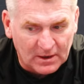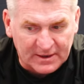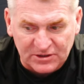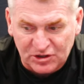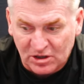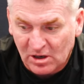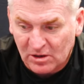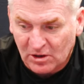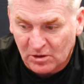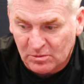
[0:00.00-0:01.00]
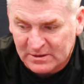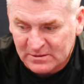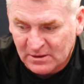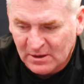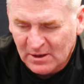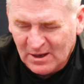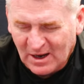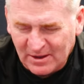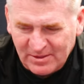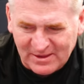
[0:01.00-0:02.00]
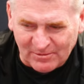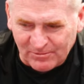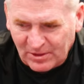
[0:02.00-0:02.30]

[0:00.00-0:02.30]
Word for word: against Chicago, and I didn't